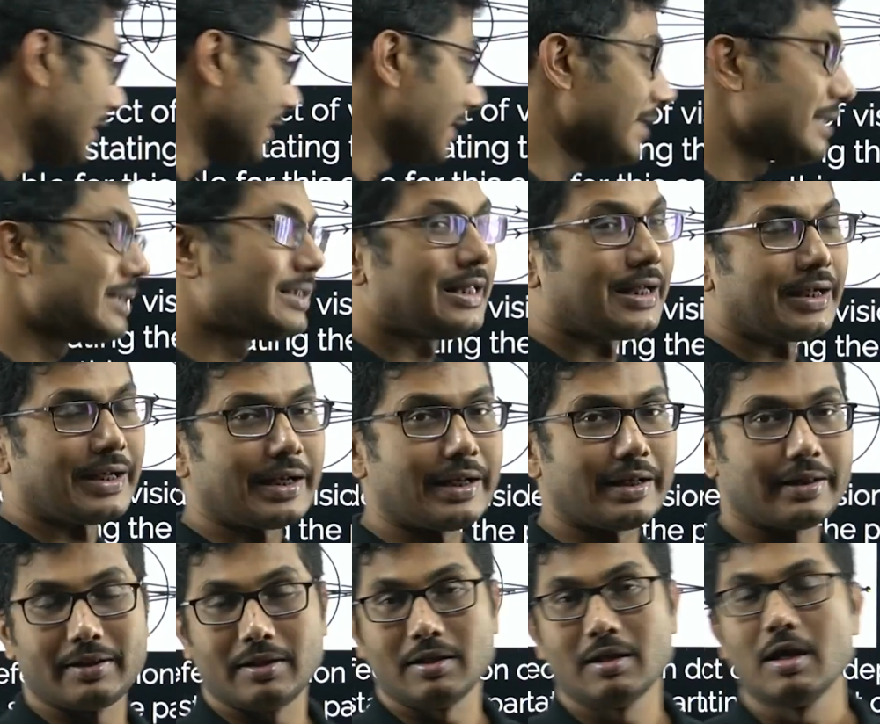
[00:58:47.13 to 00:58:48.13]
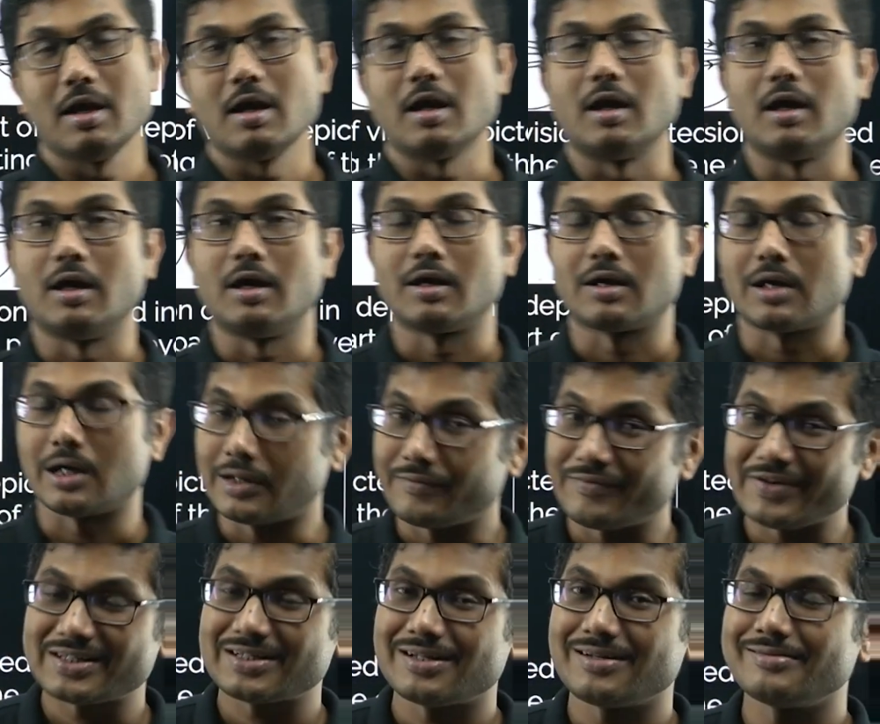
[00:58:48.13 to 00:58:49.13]
is that
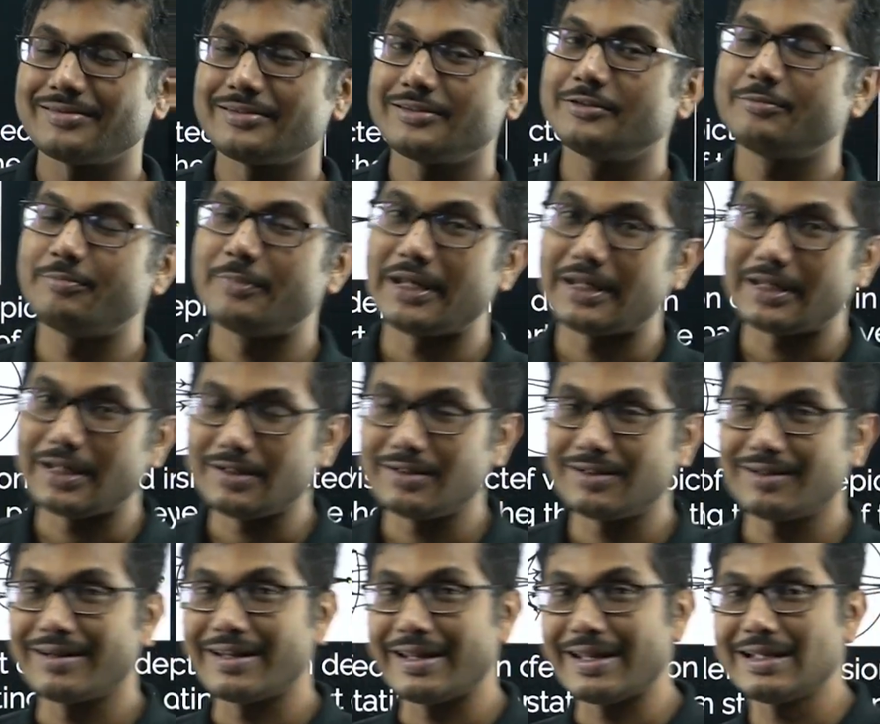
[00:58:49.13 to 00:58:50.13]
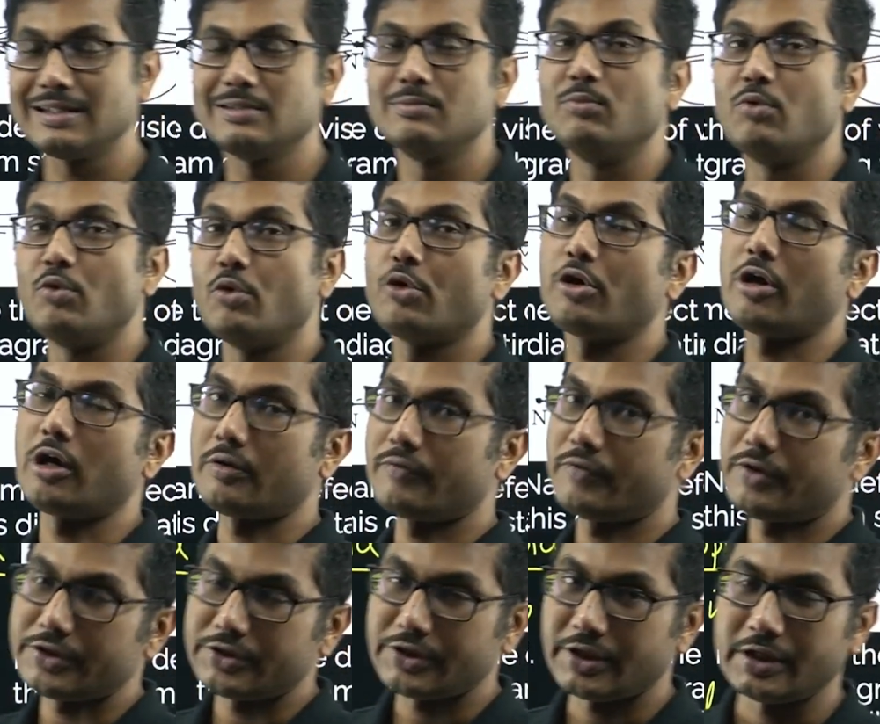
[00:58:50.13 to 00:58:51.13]
convex lens is making the rays more
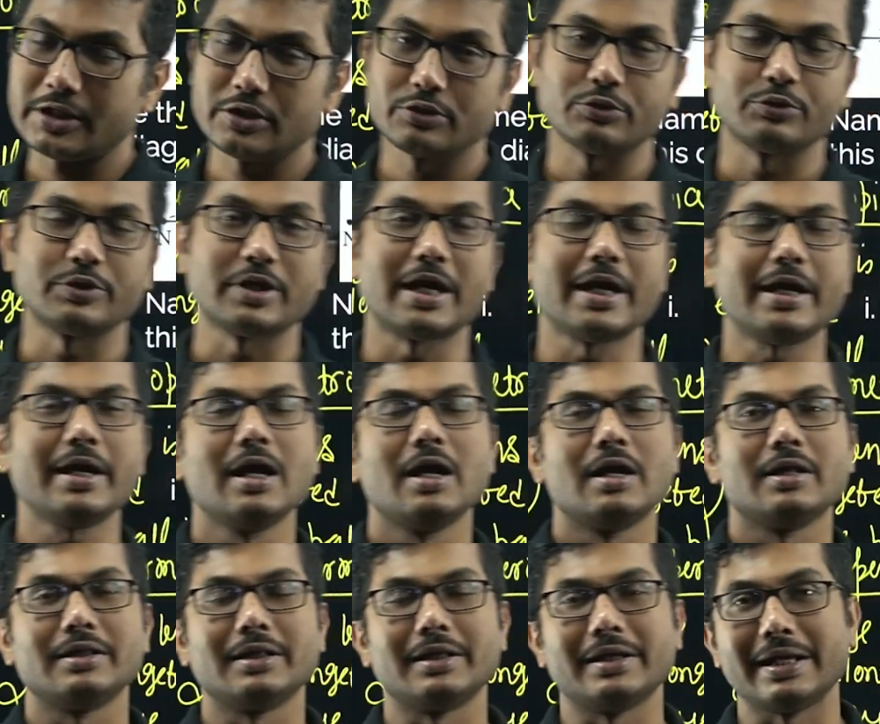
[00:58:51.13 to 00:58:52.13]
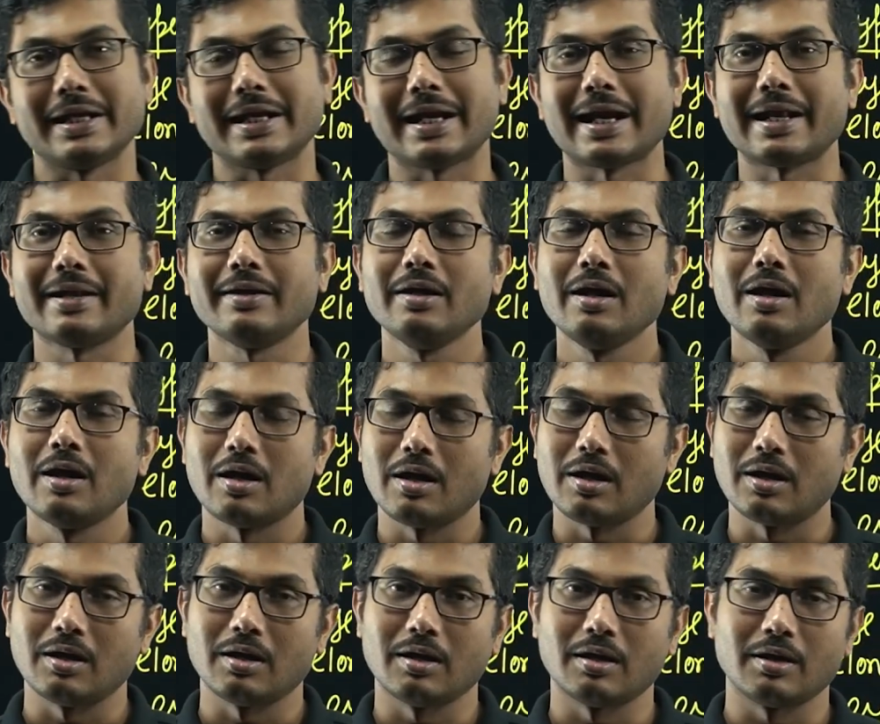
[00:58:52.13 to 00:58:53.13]
convergent so that the ray can
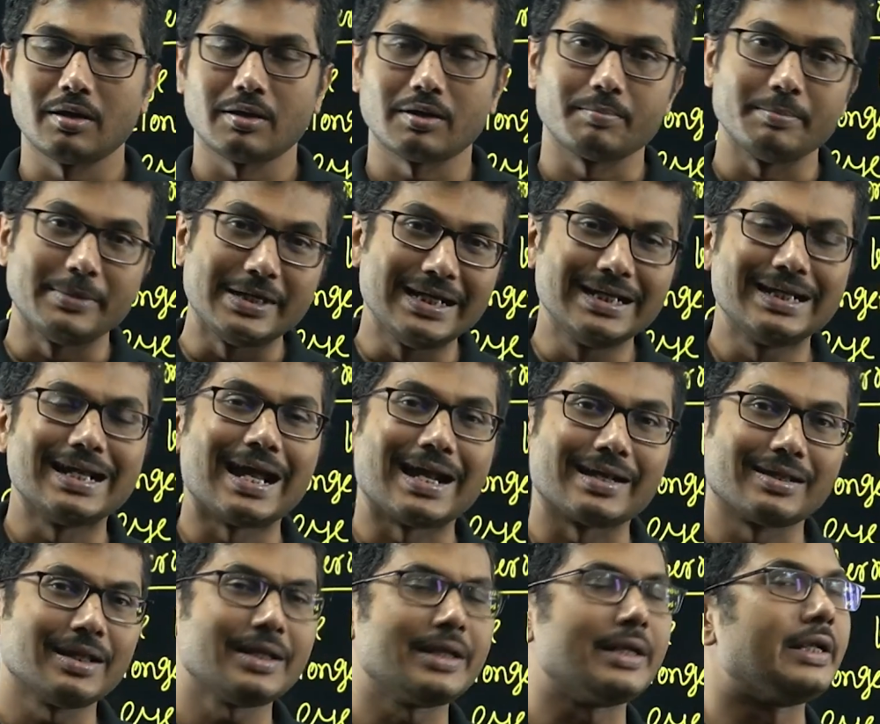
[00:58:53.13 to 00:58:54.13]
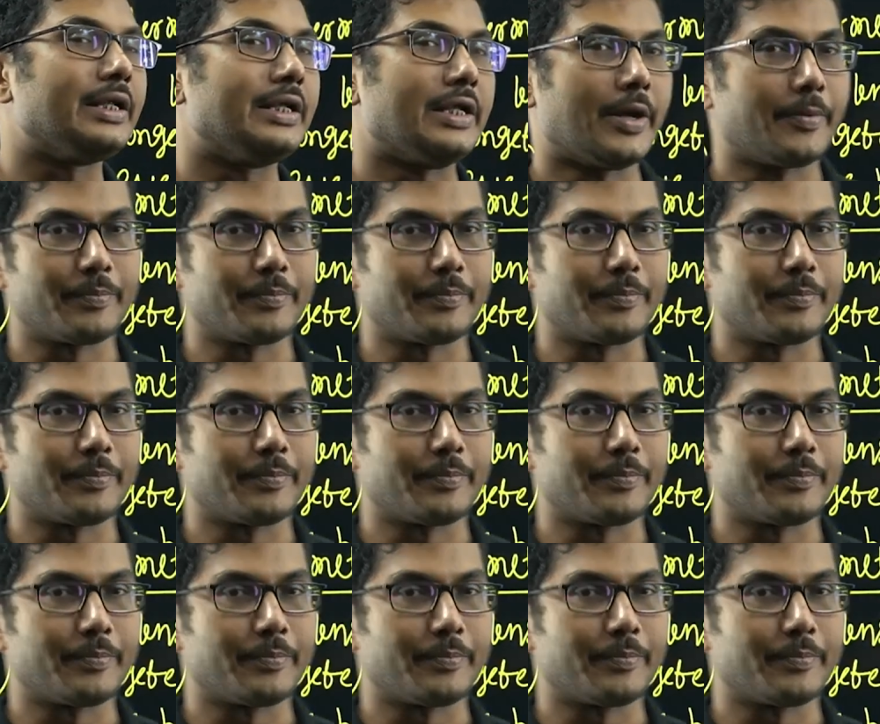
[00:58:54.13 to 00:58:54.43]
meet at the retina.